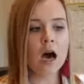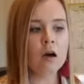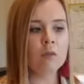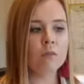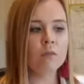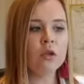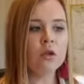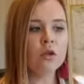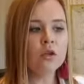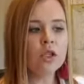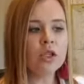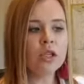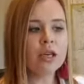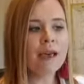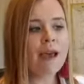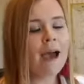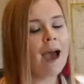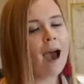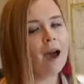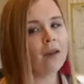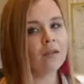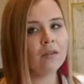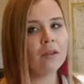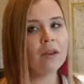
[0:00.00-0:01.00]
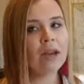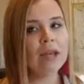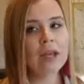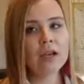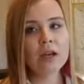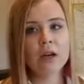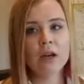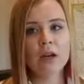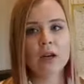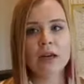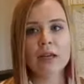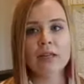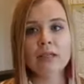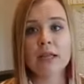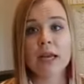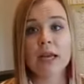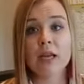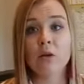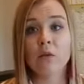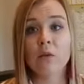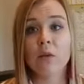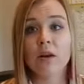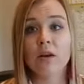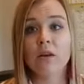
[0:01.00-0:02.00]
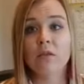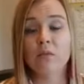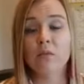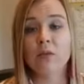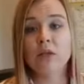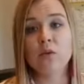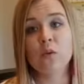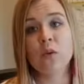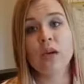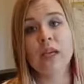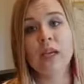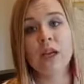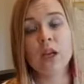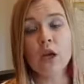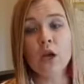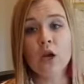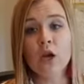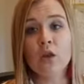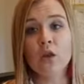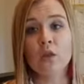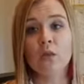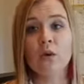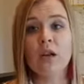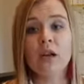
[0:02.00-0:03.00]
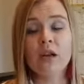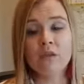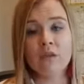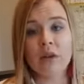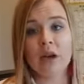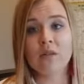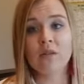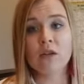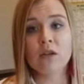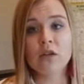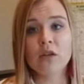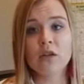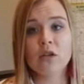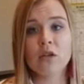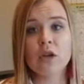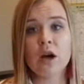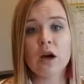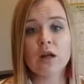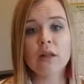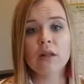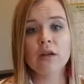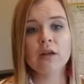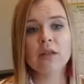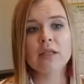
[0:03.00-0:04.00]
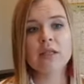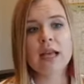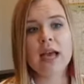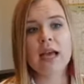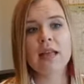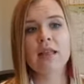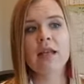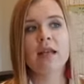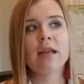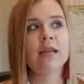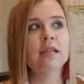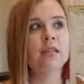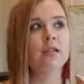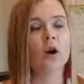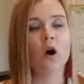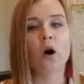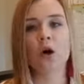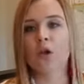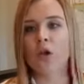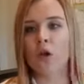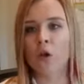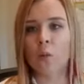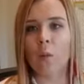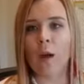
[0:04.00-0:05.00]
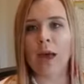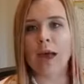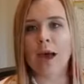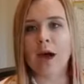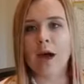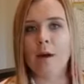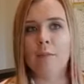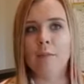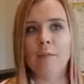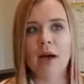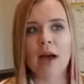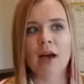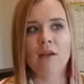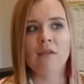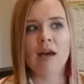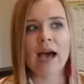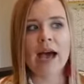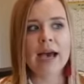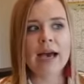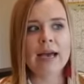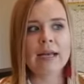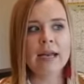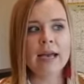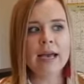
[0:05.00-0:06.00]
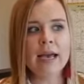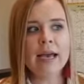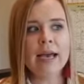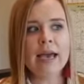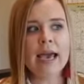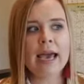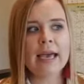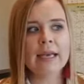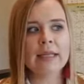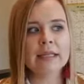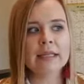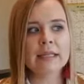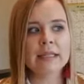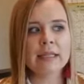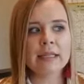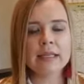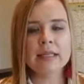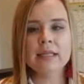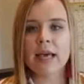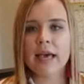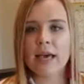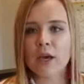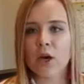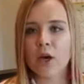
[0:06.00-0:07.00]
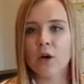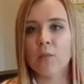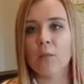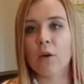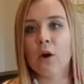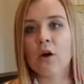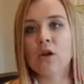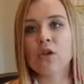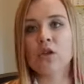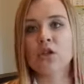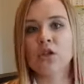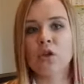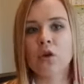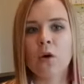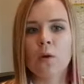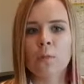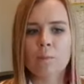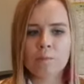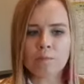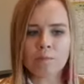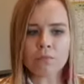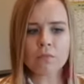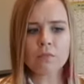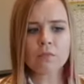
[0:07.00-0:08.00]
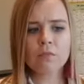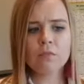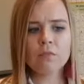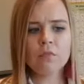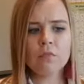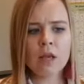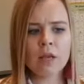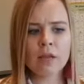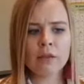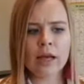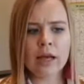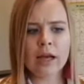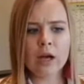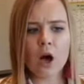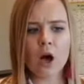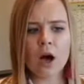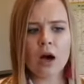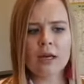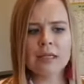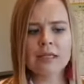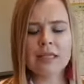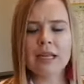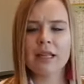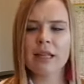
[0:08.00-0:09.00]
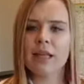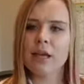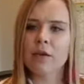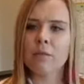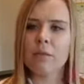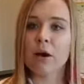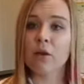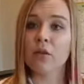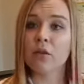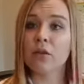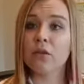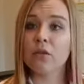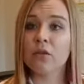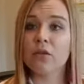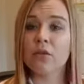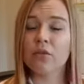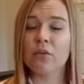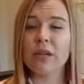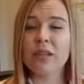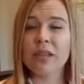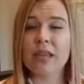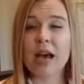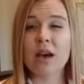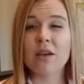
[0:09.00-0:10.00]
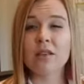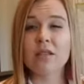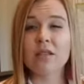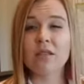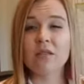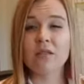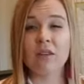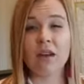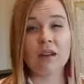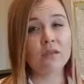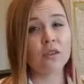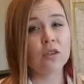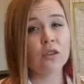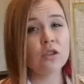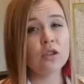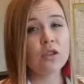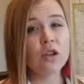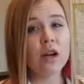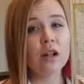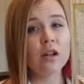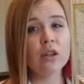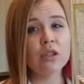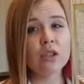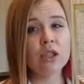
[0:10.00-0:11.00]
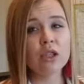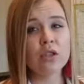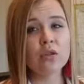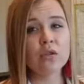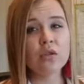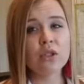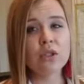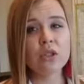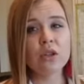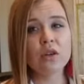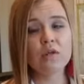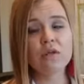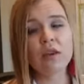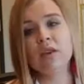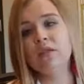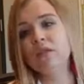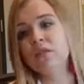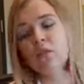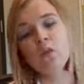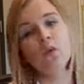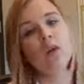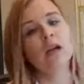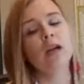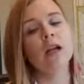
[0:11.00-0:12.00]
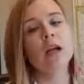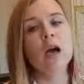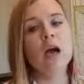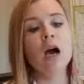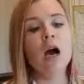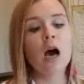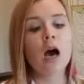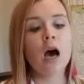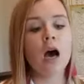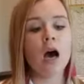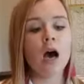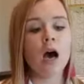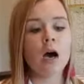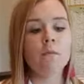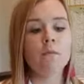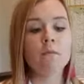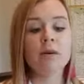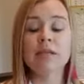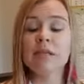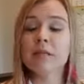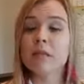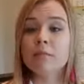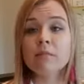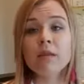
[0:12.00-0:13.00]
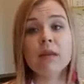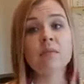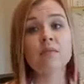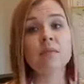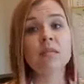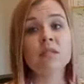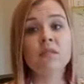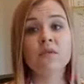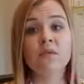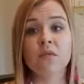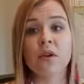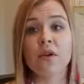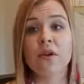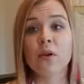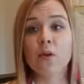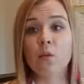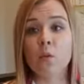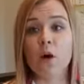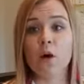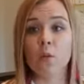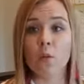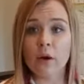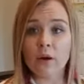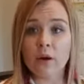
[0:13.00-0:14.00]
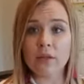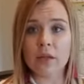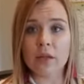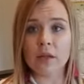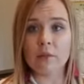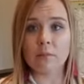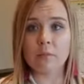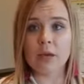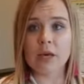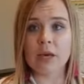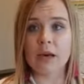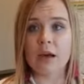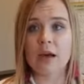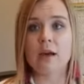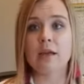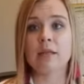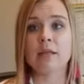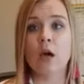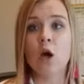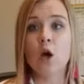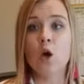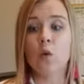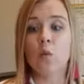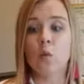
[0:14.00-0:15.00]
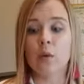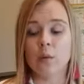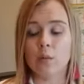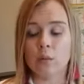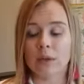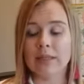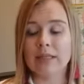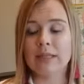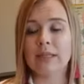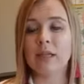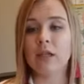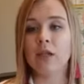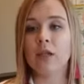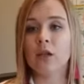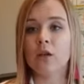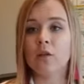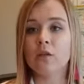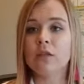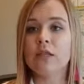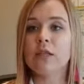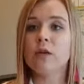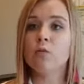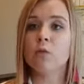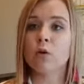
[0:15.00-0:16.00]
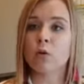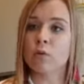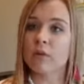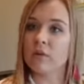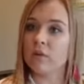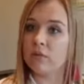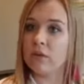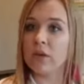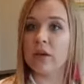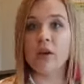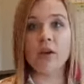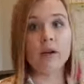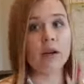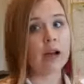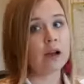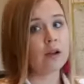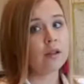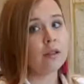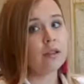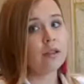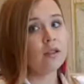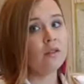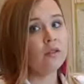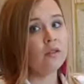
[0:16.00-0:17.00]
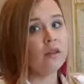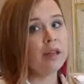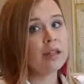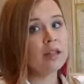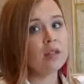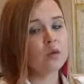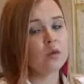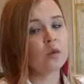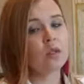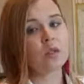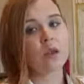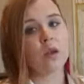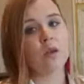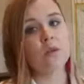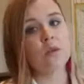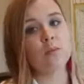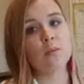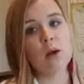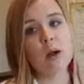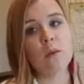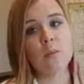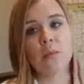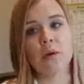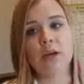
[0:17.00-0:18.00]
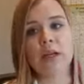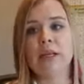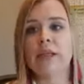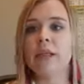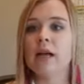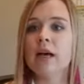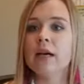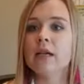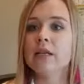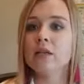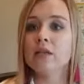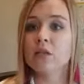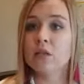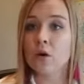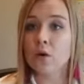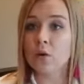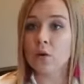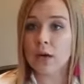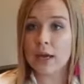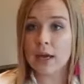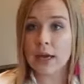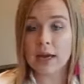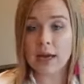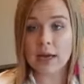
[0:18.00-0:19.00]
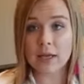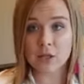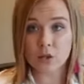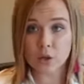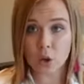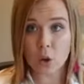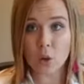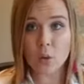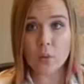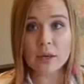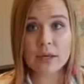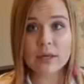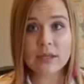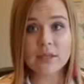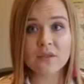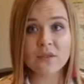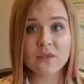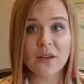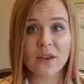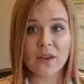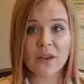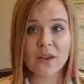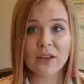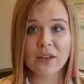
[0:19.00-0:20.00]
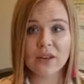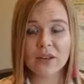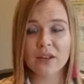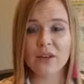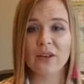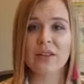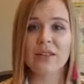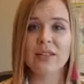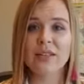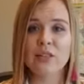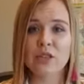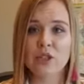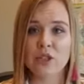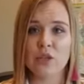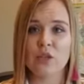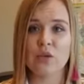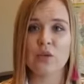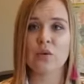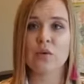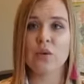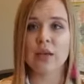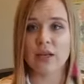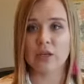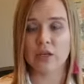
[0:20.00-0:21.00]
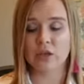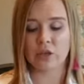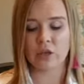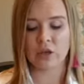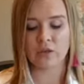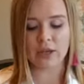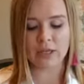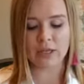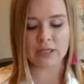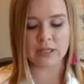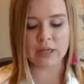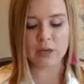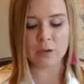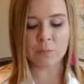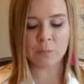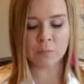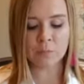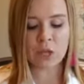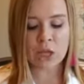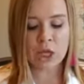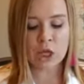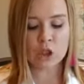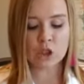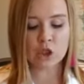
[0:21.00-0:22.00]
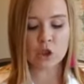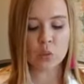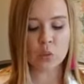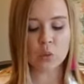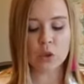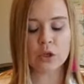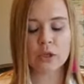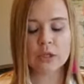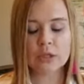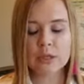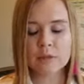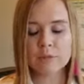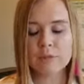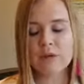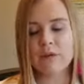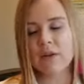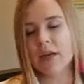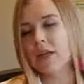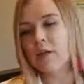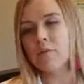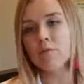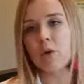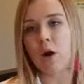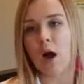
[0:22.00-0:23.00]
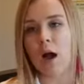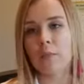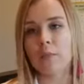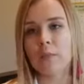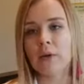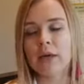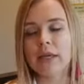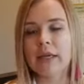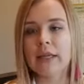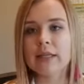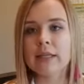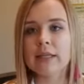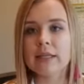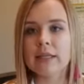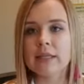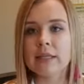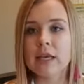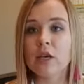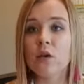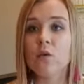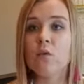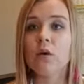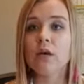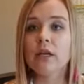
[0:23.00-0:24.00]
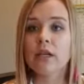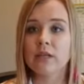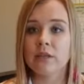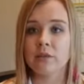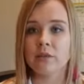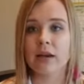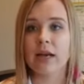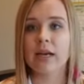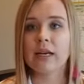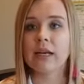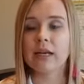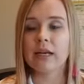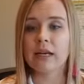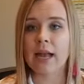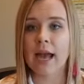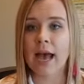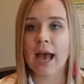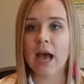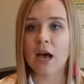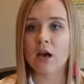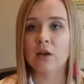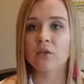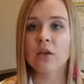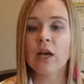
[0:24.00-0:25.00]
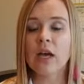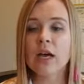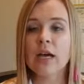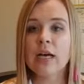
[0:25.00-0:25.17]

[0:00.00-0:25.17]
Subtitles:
Usually half an acre is anywhere between $300 to $500, and then it's on your way up. I've had a 6-acre parcel that cost, I think, about $3,500 to do a survey for, but sometimes it's very well worth it, because we once did a closing where we figured out that the fence was on the property line. So it's always very good to get a survey done. So when you're subdividing property, let's say you want to divide it in half.